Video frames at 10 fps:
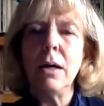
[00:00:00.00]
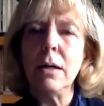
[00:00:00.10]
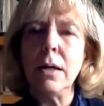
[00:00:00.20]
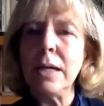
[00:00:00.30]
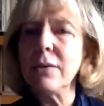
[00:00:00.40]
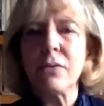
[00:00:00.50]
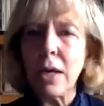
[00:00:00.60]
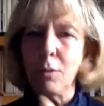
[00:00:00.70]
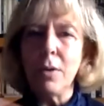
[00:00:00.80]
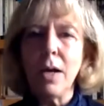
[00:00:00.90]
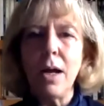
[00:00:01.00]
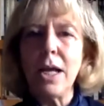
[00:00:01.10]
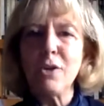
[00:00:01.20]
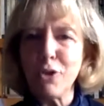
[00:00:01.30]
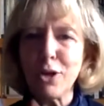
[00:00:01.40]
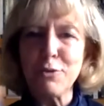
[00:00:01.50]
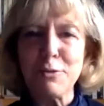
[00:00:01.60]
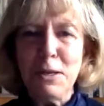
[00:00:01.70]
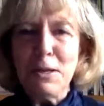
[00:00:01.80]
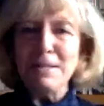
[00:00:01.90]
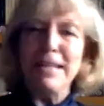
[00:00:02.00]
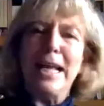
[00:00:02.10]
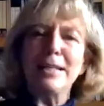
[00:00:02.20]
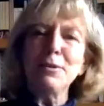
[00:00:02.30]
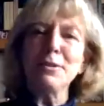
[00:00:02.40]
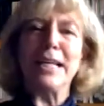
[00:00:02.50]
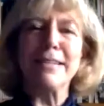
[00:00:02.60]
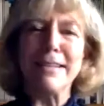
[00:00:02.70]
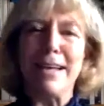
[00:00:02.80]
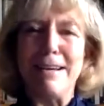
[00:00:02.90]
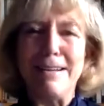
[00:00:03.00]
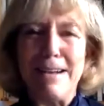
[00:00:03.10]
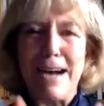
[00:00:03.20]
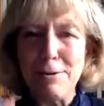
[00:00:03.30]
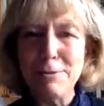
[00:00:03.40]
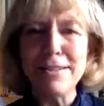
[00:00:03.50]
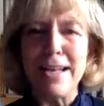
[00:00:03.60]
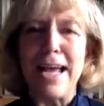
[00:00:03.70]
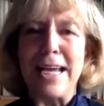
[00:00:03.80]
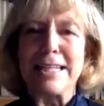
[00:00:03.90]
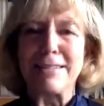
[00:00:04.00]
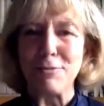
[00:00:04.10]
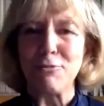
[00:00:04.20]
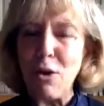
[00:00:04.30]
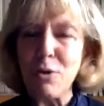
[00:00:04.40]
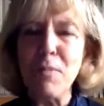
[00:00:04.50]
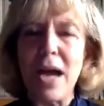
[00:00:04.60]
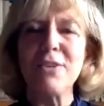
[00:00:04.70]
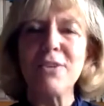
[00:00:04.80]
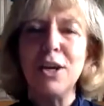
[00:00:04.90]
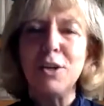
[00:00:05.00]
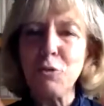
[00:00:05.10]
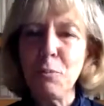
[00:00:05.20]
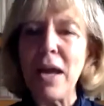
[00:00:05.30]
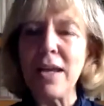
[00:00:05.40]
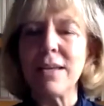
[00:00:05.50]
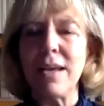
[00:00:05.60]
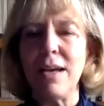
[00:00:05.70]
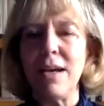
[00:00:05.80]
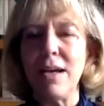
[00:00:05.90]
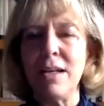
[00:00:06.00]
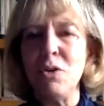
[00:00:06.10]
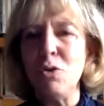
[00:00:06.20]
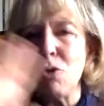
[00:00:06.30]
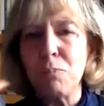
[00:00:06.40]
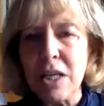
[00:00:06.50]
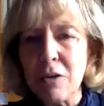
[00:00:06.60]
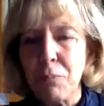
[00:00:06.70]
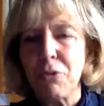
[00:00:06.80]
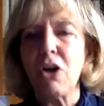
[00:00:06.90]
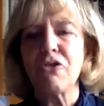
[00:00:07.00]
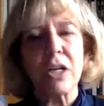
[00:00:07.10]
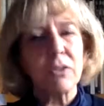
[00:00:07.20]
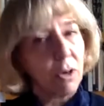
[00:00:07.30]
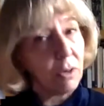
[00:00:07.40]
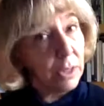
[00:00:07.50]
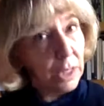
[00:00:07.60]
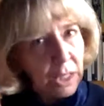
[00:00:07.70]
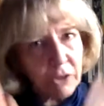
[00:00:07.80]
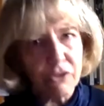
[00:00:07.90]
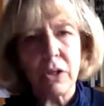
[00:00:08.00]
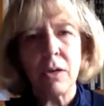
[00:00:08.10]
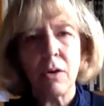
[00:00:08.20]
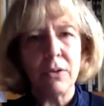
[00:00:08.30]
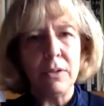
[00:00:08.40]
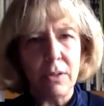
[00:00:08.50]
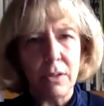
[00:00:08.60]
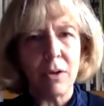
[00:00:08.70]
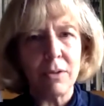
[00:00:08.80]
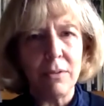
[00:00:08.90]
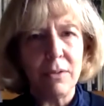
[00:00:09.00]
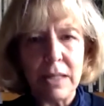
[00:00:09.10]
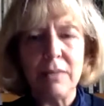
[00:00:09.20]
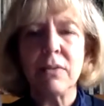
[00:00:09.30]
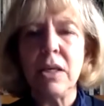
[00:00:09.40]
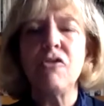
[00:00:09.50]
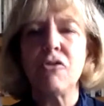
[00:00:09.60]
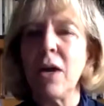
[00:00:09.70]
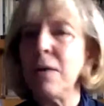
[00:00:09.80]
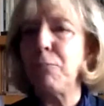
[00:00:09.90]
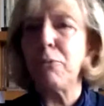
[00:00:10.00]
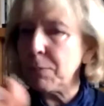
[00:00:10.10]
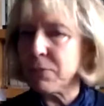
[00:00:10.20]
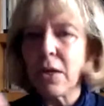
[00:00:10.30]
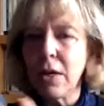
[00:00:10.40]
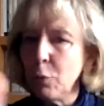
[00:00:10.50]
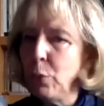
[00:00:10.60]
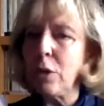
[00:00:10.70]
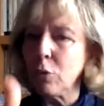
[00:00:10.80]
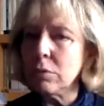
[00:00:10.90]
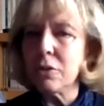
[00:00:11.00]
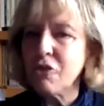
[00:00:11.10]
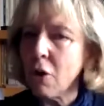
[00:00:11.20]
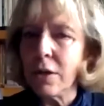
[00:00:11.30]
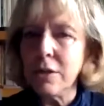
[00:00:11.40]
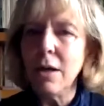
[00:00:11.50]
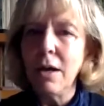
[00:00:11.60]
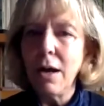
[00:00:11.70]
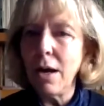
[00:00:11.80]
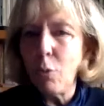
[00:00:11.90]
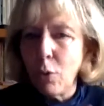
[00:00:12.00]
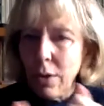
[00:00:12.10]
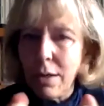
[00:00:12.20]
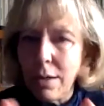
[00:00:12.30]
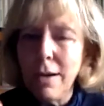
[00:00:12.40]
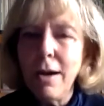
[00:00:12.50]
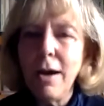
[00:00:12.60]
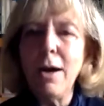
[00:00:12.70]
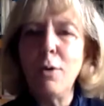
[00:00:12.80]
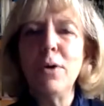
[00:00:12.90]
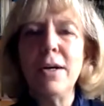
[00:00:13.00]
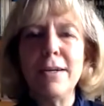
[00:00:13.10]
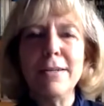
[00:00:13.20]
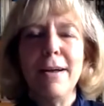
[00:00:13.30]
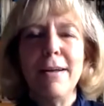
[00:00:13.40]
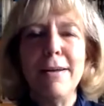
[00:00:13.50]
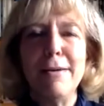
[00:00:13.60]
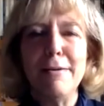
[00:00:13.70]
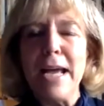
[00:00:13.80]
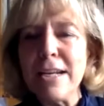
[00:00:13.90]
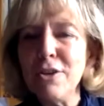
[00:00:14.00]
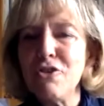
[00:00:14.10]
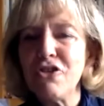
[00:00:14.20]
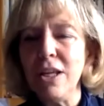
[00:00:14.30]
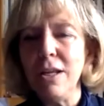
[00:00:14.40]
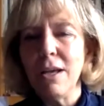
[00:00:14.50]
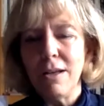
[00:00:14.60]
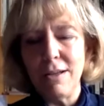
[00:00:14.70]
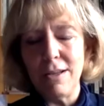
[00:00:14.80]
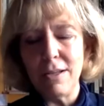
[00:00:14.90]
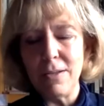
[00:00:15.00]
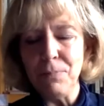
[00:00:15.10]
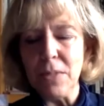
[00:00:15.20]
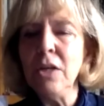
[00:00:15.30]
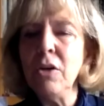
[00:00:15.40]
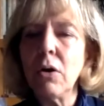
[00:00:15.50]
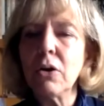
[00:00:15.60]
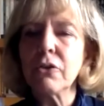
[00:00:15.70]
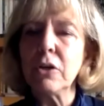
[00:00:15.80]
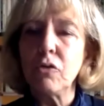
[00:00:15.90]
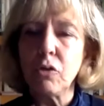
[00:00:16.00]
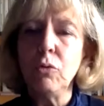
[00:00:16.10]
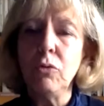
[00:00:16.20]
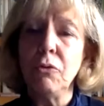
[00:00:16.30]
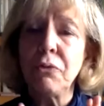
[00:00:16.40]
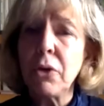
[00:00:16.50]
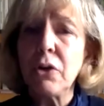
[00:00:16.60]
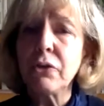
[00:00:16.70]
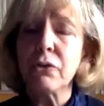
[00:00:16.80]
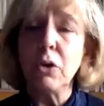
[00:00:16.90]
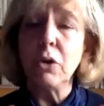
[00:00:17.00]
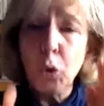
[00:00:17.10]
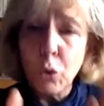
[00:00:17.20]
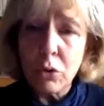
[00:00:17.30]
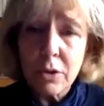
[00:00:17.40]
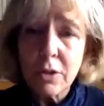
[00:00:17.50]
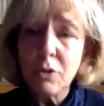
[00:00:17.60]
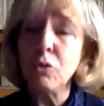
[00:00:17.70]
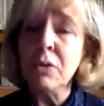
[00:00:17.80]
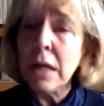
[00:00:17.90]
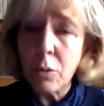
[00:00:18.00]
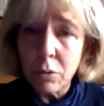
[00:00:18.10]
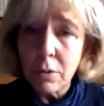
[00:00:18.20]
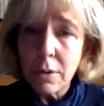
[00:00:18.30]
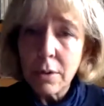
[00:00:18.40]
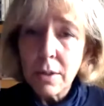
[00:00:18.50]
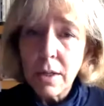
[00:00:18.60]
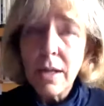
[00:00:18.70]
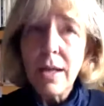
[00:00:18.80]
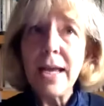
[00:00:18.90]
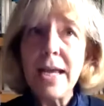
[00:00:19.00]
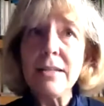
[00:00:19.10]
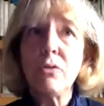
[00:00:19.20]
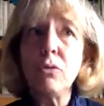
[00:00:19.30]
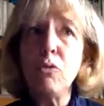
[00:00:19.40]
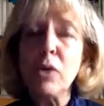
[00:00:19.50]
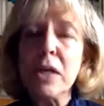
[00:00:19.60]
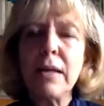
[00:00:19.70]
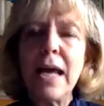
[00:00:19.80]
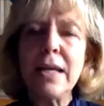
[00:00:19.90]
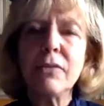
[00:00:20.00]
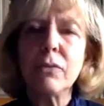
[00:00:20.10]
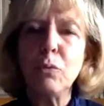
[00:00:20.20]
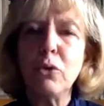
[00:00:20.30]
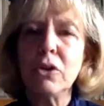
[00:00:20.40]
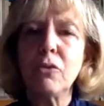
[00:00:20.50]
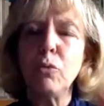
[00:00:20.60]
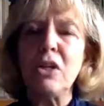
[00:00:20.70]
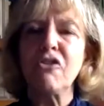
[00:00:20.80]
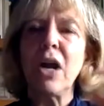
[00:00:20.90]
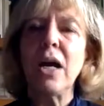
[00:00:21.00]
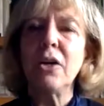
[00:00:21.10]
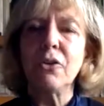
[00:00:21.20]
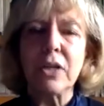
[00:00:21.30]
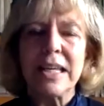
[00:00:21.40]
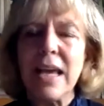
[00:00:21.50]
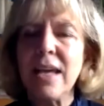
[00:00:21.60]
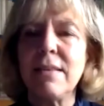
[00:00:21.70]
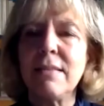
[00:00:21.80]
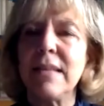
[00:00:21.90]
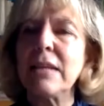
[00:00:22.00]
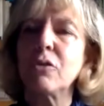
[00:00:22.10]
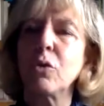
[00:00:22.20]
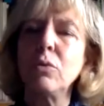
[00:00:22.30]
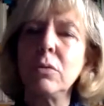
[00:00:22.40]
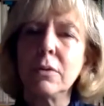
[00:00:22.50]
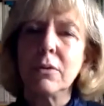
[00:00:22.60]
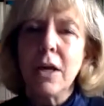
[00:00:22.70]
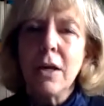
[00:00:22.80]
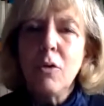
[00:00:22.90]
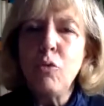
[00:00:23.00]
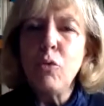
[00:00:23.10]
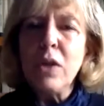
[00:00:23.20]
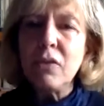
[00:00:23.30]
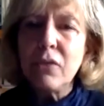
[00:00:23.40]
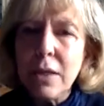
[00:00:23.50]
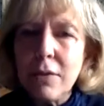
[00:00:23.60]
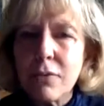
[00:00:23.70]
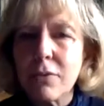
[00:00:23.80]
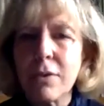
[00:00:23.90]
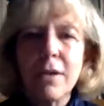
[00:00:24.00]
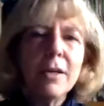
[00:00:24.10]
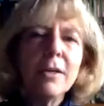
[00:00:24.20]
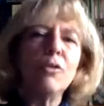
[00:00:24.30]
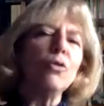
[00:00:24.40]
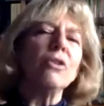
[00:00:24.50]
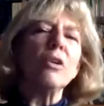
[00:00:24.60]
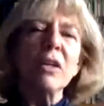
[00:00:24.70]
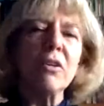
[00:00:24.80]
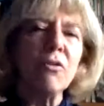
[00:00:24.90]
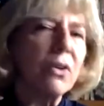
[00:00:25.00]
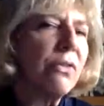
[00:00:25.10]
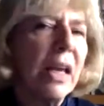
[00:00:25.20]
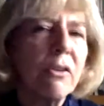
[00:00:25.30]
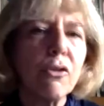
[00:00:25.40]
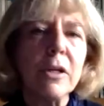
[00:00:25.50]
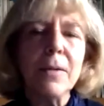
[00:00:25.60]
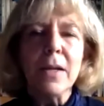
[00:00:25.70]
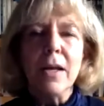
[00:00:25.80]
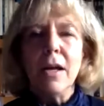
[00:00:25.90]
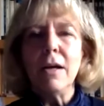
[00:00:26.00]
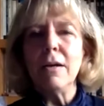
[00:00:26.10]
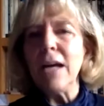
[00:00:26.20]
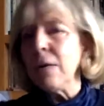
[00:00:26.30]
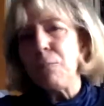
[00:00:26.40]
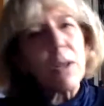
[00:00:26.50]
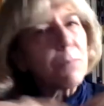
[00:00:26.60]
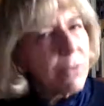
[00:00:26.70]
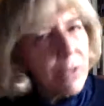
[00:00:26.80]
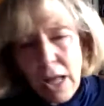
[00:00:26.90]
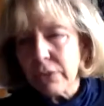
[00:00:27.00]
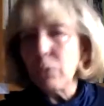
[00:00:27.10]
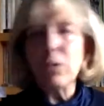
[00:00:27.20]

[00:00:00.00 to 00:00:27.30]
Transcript: Uh, and so I just tell you that uh, I would like very much to make a, an European project on ish, on on this issue, and perhaps we could join our our uh, energy um, in order to first look to know and to realize what which are the cases that could resist to the 21st century uh, and perhaps the